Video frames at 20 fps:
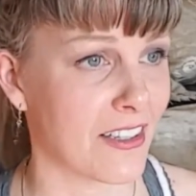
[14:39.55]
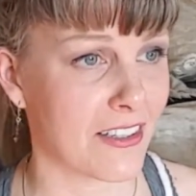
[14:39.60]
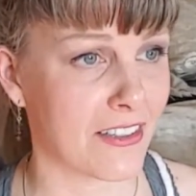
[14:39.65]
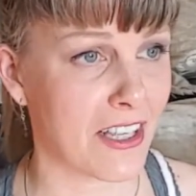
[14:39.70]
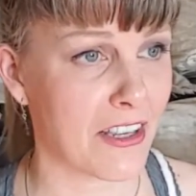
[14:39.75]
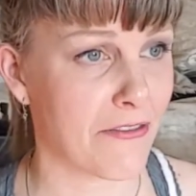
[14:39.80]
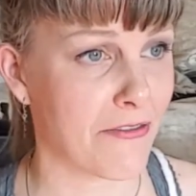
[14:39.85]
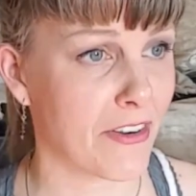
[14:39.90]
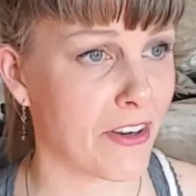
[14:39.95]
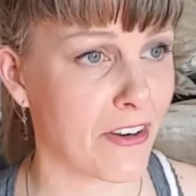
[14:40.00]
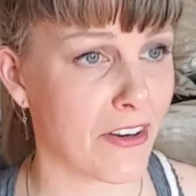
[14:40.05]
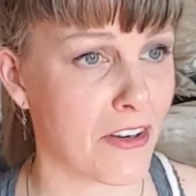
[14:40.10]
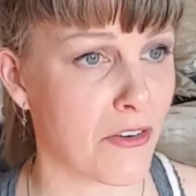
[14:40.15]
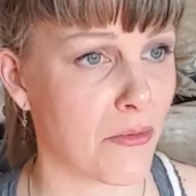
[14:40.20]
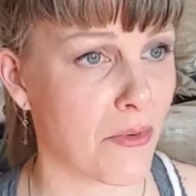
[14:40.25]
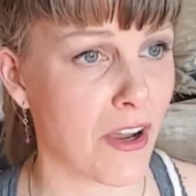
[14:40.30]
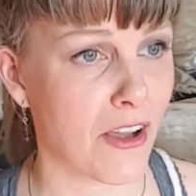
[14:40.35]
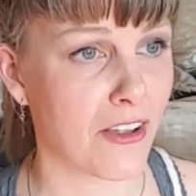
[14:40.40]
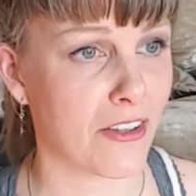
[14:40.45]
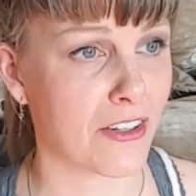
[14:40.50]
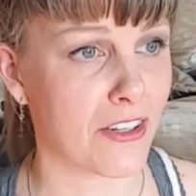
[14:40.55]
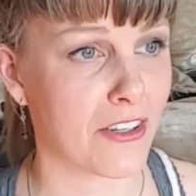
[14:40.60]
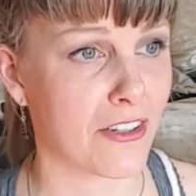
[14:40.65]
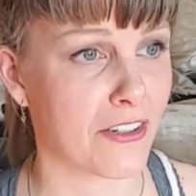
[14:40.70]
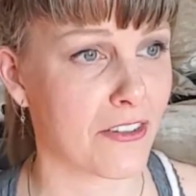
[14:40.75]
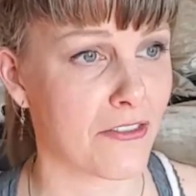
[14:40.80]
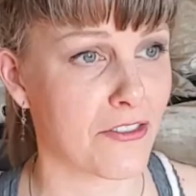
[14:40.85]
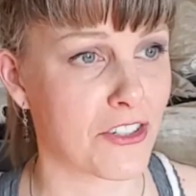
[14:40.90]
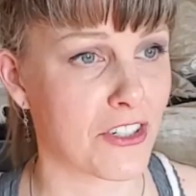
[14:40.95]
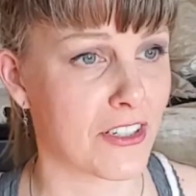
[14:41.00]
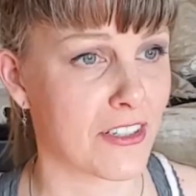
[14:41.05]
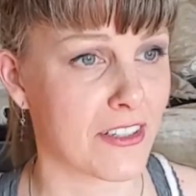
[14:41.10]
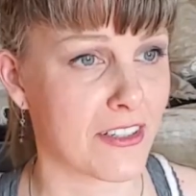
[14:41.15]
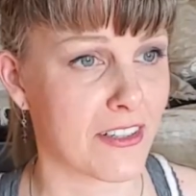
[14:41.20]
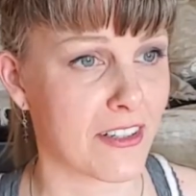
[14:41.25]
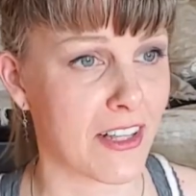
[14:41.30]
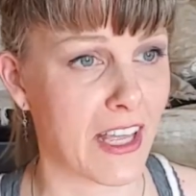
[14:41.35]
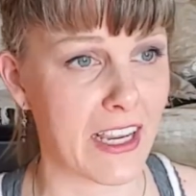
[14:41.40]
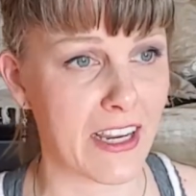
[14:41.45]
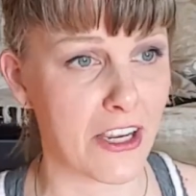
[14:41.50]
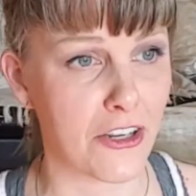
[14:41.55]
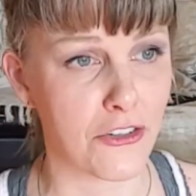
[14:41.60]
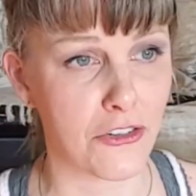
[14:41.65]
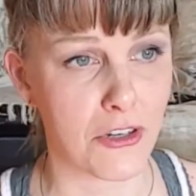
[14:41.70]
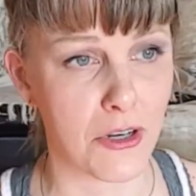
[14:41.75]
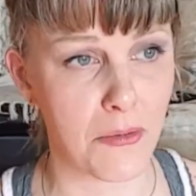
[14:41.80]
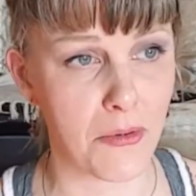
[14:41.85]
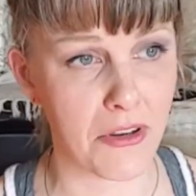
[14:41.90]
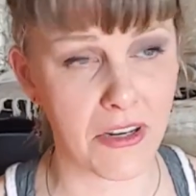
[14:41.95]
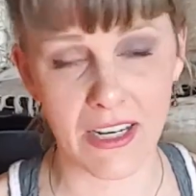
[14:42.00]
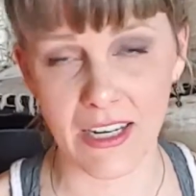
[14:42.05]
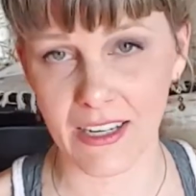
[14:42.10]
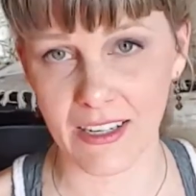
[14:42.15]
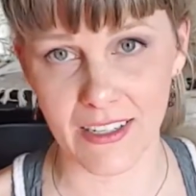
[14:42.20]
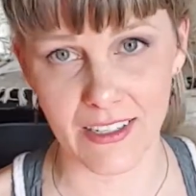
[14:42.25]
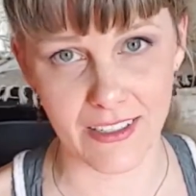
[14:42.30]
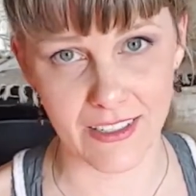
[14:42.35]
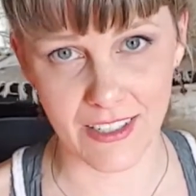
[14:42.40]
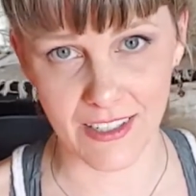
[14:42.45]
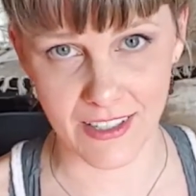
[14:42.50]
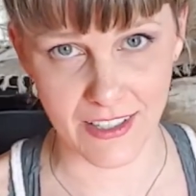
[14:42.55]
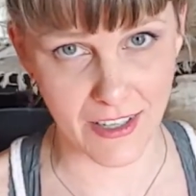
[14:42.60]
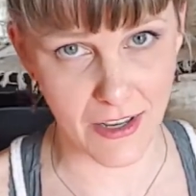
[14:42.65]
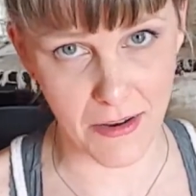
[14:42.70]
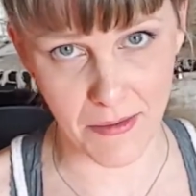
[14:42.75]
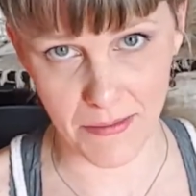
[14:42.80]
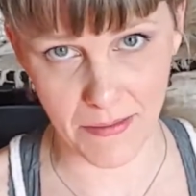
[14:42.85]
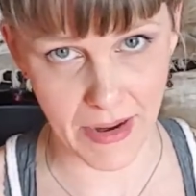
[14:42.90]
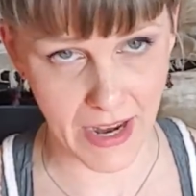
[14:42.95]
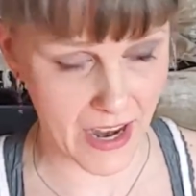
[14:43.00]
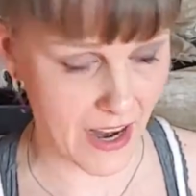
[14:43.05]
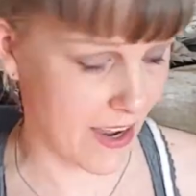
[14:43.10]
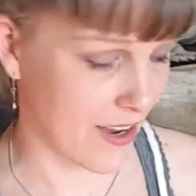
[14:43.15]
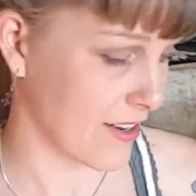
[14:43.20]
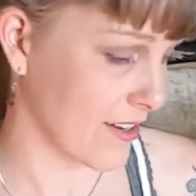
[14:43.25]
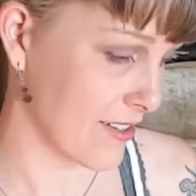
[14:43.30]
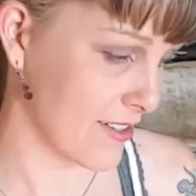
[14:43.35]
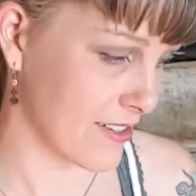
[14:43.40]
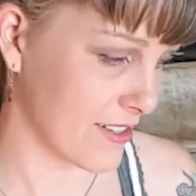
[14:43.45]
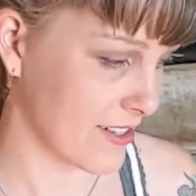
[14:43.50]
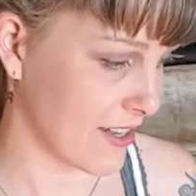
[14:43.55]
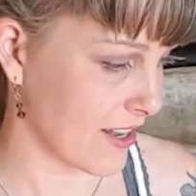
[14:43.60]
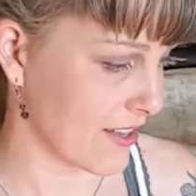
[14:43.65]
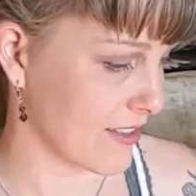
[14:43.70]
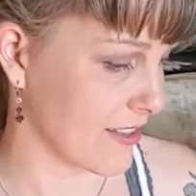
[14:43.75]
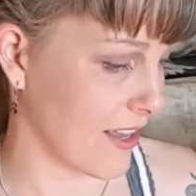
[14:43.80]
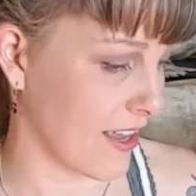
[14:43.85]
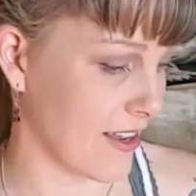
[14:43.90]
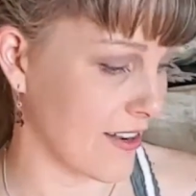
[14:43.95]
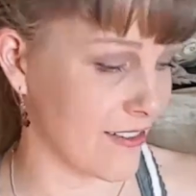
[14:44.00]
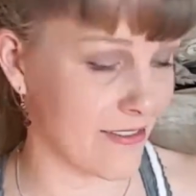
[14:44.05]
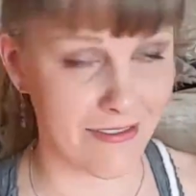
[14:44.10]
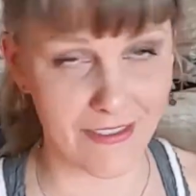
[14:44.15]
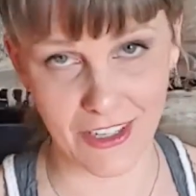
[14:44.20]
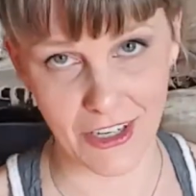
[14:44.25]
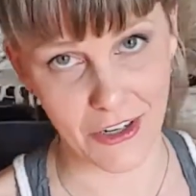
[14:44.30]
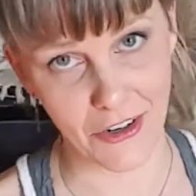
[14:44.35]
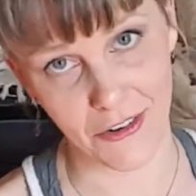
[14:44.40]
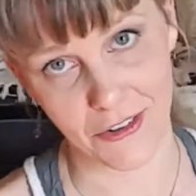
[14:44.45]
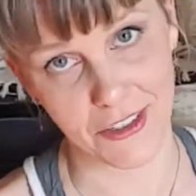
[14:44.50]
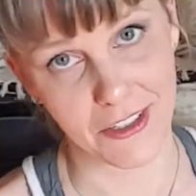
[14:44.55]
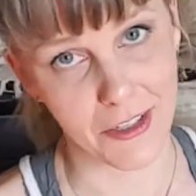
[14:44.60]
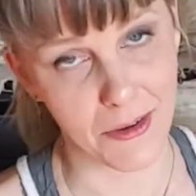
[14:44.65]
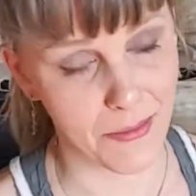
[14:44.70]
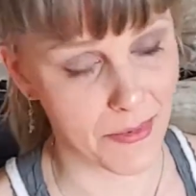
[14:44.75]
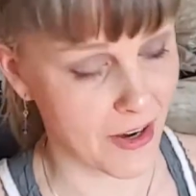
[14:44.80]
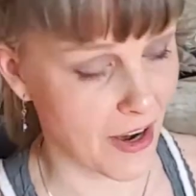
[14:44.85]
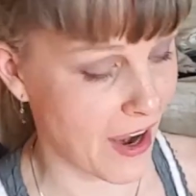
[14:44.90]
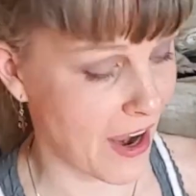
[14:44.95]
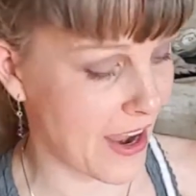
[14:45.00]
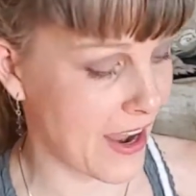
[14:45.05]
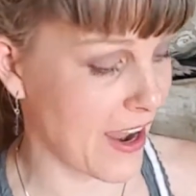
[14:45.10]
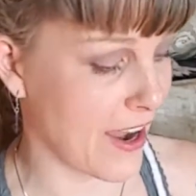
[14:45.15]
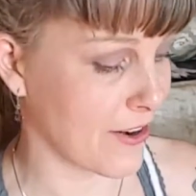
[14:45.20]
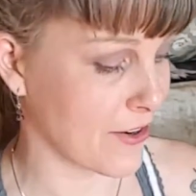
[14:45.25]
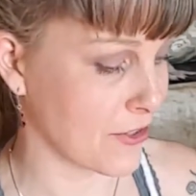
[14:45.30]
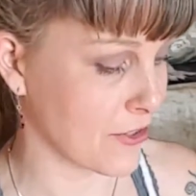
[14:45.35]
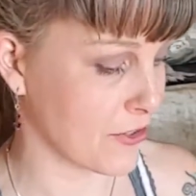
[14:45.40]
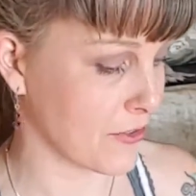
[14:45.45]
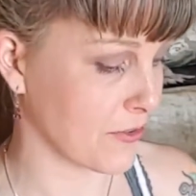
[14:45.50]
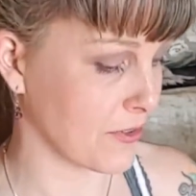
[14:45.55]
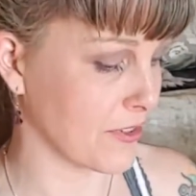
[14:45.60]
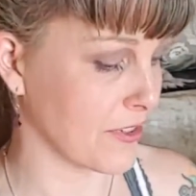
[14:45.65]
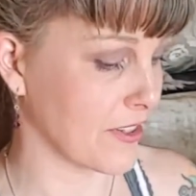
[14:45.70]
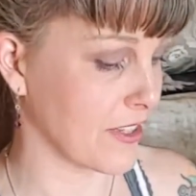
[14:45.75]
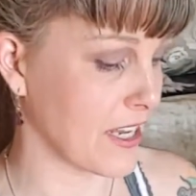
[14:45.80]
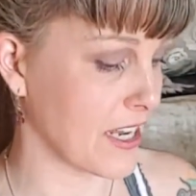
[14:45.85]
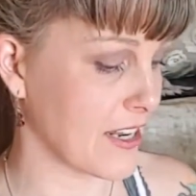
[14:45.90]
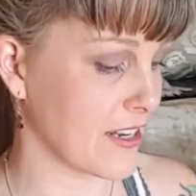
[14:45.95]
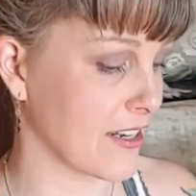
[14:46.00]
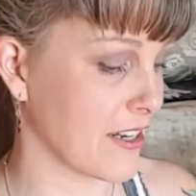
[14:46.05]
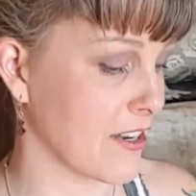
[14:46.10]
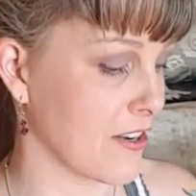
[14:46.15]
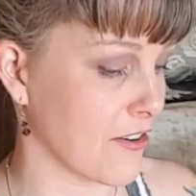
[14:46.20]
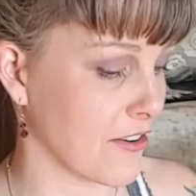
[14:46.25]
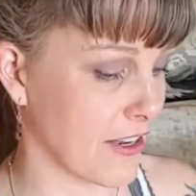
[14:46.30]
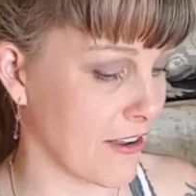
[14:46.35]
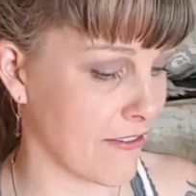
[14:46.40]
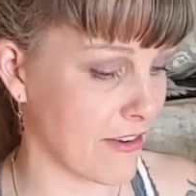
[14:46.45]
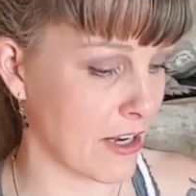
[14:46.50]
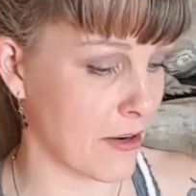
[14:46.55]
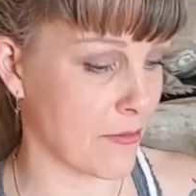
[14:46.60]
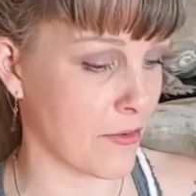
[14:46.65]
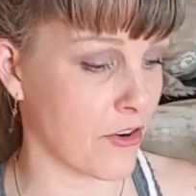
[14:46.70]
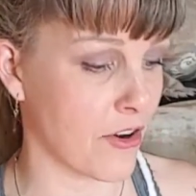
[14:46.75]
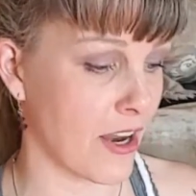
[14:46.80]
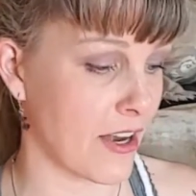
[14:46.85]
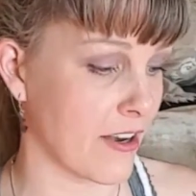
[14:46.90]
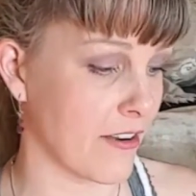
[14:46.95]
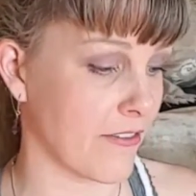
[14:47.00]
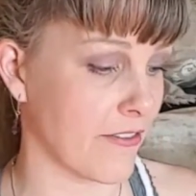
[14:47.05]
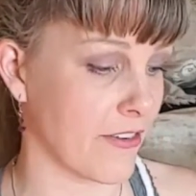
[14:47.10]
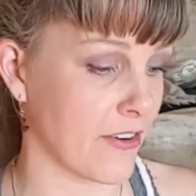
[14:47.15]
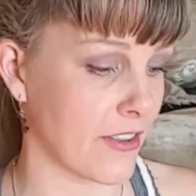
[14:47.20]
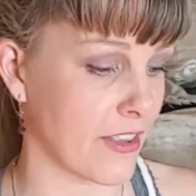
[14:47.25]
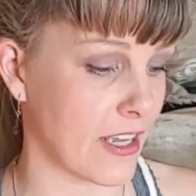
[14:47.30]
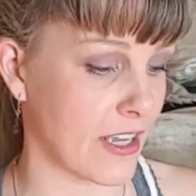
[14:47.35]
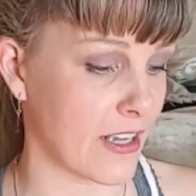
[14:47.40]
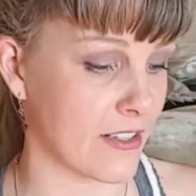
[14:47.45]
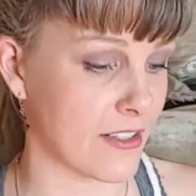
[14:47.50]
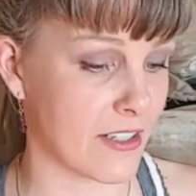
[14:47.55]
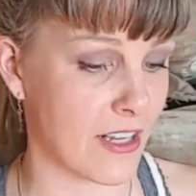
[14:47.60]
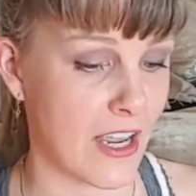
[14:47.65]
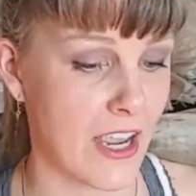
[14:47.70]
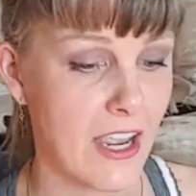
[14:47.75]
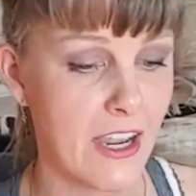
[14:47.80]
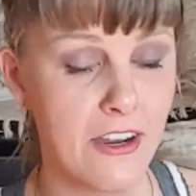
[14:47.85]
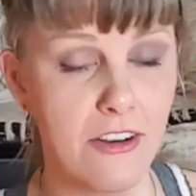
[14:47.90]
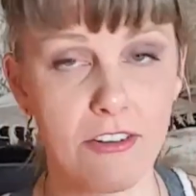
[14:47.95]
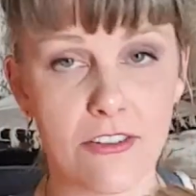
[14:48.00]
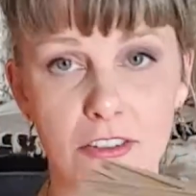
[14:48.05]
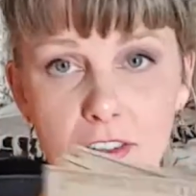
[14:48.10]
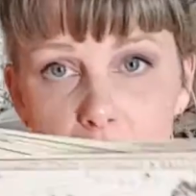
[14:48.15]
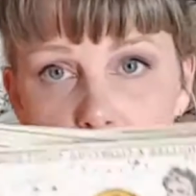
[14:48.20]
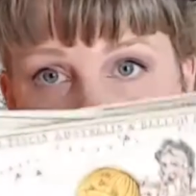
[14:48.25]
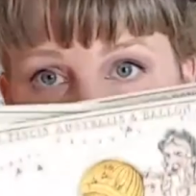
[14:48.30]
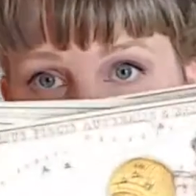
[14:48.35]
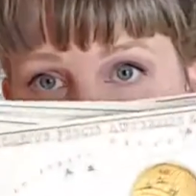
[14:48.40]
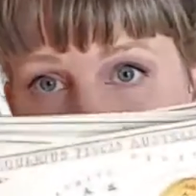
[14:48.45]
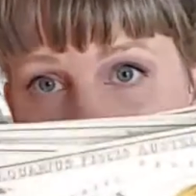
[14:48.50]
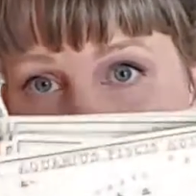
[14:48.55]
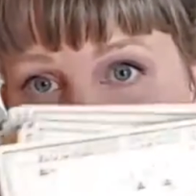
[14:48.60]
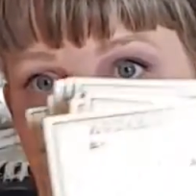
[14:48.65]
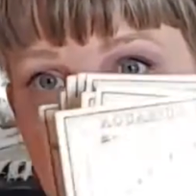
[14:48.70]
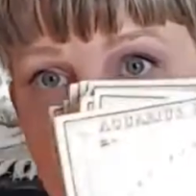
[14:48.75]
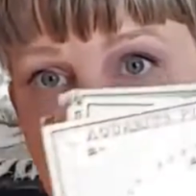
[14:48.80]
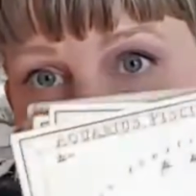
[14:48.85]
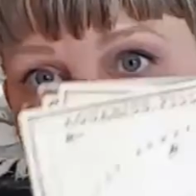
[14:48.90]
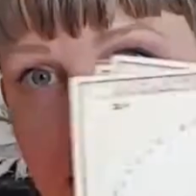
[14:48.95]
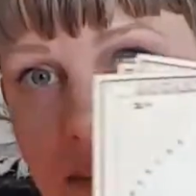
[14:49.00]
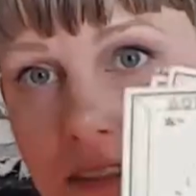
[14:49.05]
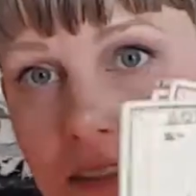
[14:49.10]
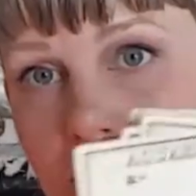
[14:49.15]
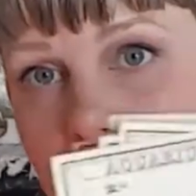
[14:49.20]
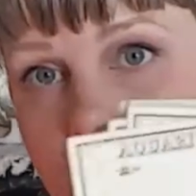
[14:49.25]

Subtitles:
they very well could have just like attributed it to some man and said that, you know, some guy actually, you know, given him credit for this. Here's Aquarius.